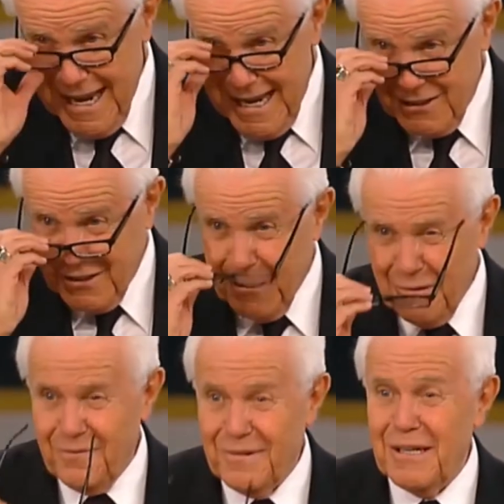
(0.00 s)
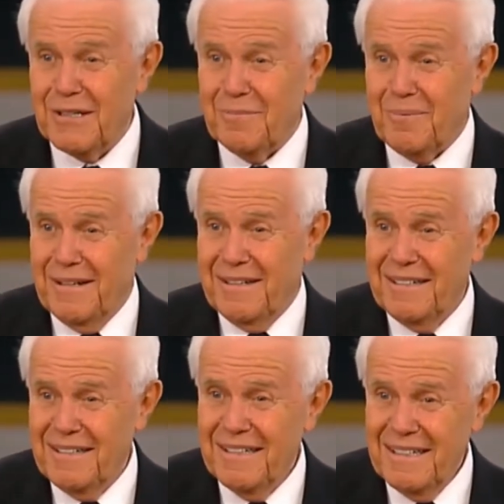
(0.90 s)
and self-discipline.
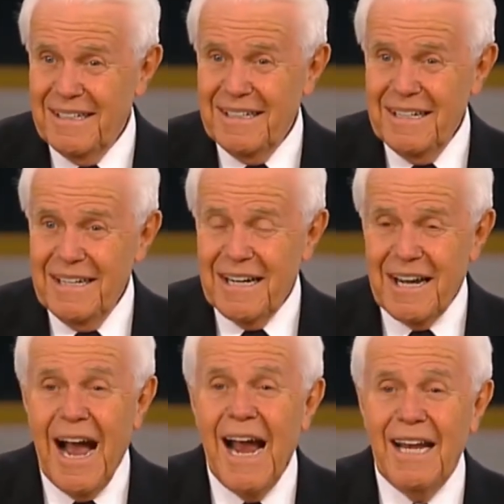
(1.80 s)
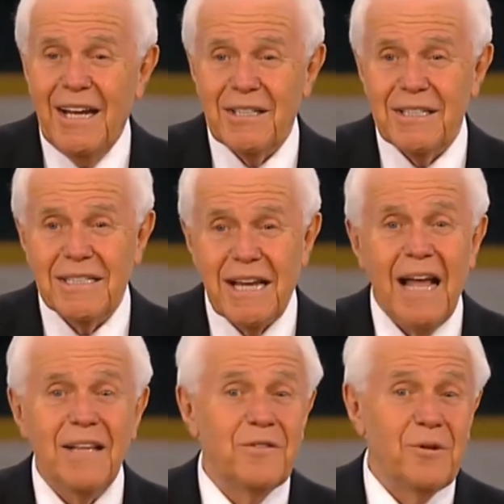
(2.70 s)
Kindness is
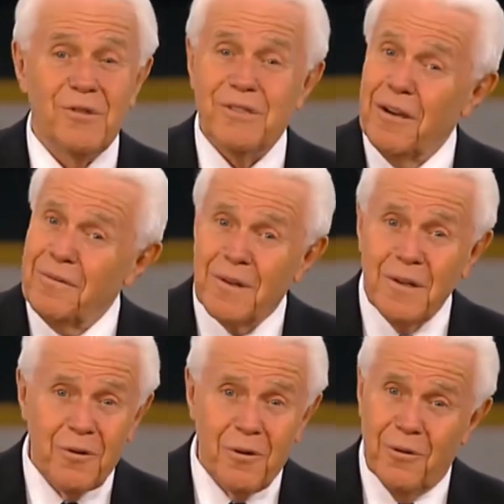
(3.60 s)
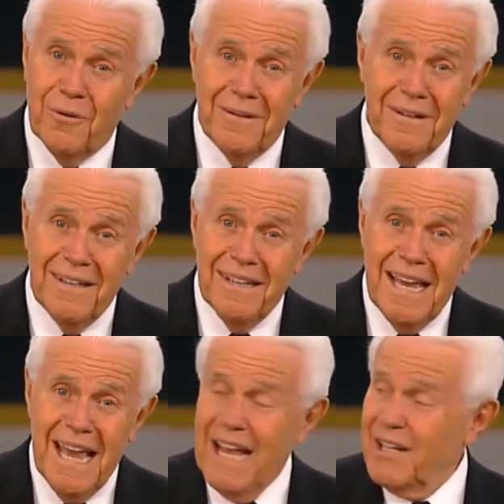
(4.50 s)
gotten through self-control
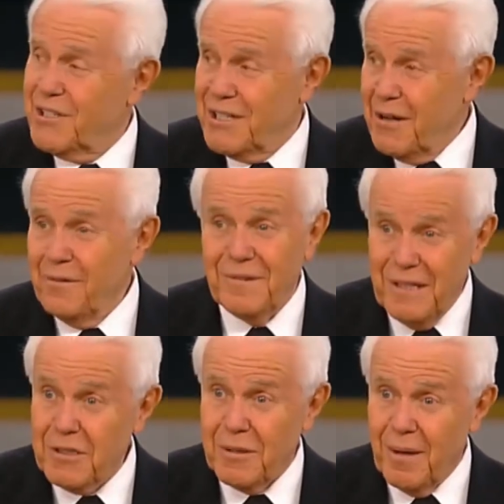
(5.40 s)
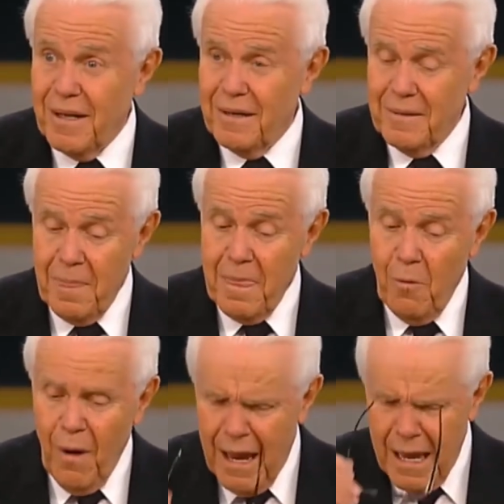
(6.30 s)
and self-discipline.
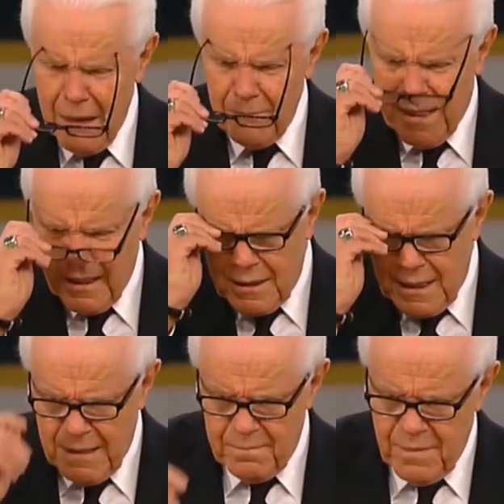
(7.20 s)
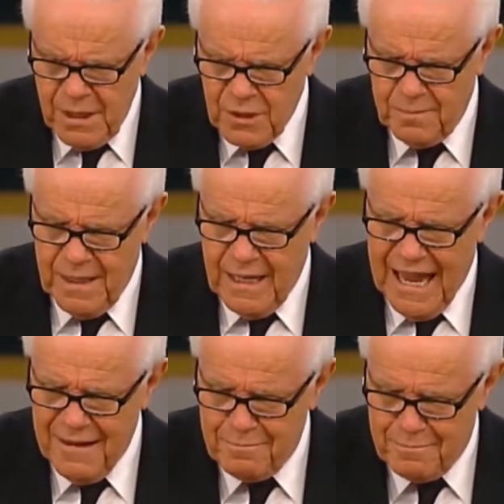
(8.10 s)
Why? Because it must be
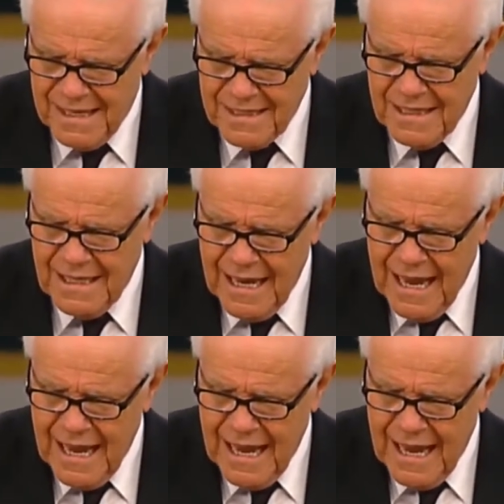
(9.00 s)
a busy